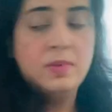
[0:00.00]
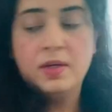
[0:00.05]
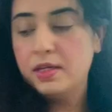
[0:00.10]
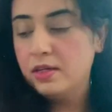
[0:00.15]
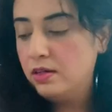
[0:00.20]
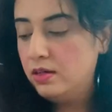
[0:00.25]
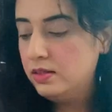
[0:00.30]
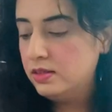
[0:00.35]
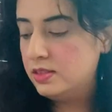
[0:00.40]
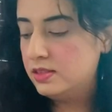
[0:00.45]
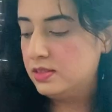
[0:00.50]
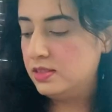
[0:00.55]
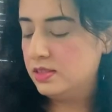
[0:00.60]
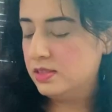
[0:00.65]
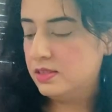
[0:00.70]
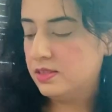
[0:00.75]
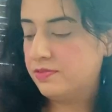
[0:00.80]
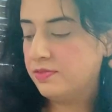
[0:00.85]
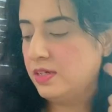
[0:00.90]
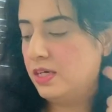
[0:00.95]
my God, the
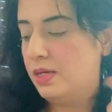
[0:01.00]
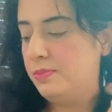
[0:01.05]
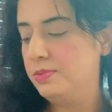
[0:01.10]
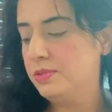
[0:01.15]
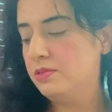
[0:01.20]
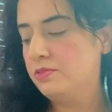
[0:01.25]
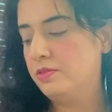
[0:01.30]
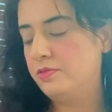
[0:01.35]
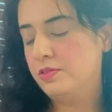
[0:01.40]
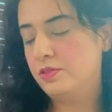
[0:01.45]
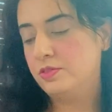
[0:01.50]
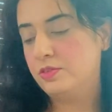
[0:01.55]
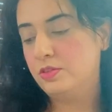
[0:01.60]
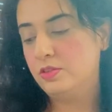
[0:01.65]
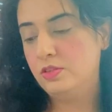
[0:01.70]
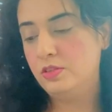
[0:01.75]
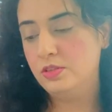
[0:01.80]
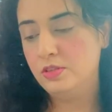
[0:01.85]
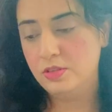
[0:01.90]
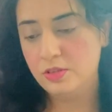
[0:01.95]
Six of Cups in reverse. So
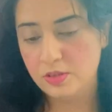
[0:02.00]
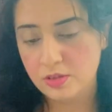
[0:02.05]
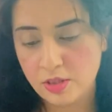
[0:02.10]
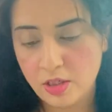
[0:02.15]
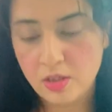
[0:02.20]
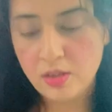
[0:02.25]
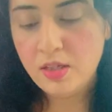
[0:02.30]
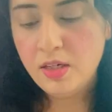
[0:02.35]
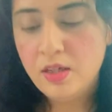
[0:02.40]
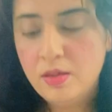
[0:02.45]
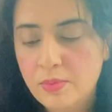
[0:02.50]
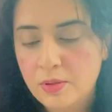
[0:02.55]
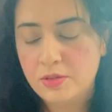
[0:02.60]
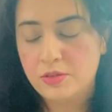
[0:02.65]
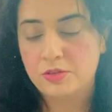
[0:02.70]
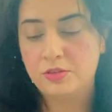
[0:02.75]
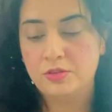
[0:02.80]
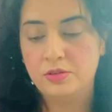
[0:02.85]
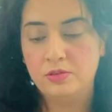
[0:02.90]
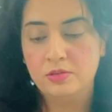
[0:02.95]
this is talking about
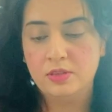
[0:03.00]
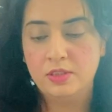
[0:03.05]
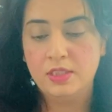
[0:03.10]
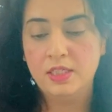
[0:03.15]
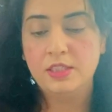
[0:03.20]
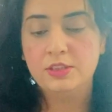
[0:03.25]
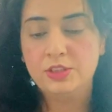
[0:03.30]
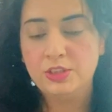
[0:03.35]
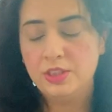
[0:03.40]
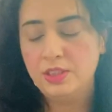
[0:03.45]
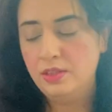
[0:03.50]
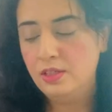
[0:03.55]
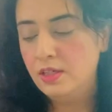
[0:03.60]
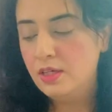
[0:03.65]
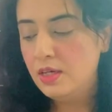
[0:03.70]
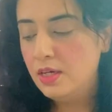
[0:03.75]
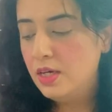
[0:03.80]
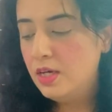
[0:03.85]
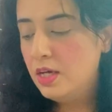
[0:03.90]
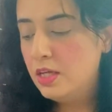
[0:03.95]
a soul connection.
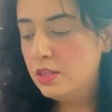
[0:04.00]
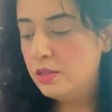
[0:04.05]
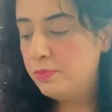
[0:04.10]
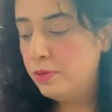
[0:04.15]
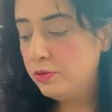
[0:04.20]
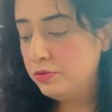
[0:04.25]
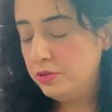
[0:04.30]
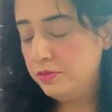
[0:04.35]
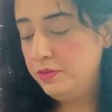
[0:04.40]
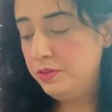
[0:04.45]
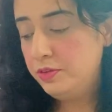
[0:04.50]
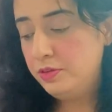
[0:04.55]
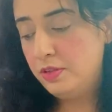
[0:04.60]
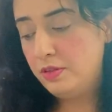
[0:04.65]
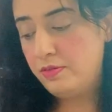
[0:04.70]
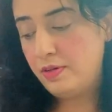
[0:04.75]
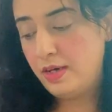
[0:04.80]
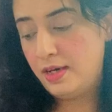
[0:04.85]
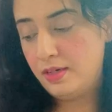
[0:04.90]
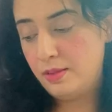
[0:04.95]
The both of you could
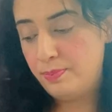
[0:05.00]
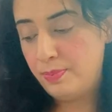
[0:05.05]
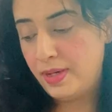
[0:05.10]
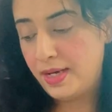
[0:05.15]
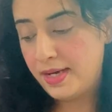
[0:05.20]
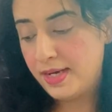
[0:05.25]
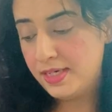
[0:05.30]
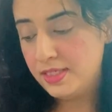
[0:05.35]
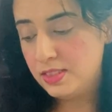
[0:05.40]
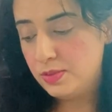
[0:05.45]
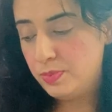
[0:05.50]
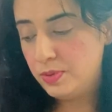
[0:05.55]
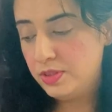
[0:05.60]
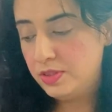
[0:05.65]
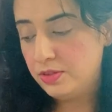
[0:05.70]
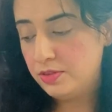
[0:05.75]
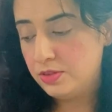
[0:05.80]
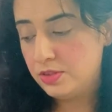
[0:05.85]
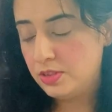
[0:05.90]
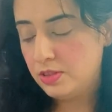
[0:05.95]
have had a past, but
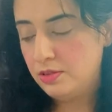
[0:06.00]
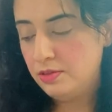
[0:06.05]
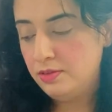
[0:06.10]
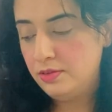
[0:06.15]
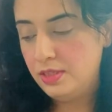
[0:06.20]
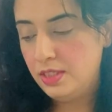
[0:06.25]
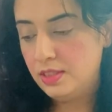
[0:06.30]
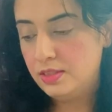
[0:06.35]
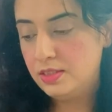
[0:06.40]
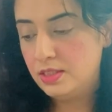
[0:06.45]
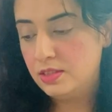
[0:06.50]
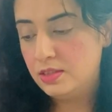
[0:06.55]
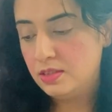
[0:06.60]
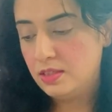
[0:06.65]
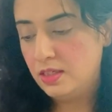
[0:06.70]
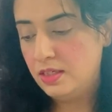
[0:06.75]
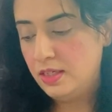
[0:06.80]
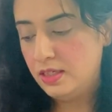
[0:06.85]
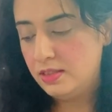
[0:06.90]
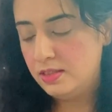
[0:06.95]
there is clearly a
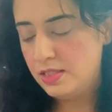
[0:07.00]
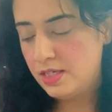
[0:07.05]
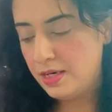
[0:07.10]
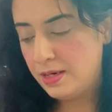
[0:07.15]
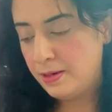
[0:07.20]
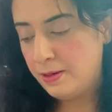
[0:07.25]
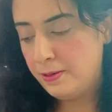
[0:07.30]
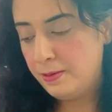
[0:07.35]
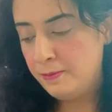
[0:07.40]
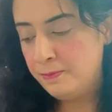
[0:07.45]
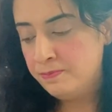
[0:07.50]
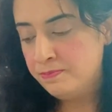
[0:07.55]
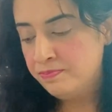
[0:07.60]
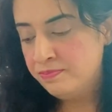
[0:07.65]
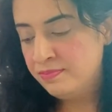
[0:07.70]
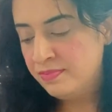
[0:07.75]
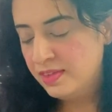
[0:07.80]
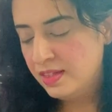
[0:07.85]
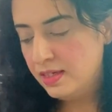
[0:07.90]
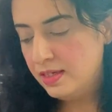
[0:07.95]
disconnect here.
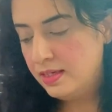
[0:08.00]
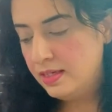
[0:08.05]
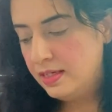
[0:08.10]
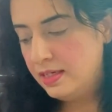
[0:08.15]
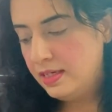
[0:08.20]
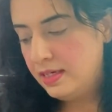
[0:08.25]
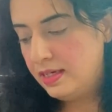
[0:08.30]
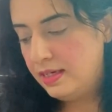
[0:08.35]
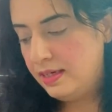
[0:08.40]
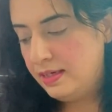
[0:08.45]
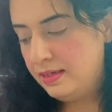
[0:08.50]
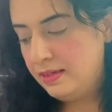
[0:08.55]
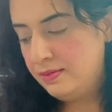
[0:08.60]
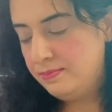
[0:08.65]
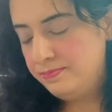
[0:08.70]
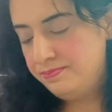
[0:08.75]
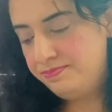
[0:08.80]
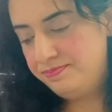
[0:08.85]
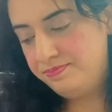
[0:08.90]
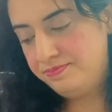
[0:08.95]

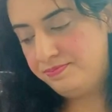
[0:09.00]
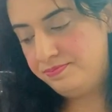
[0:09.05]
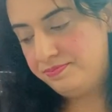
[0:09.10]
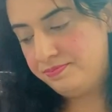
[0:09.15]
Um,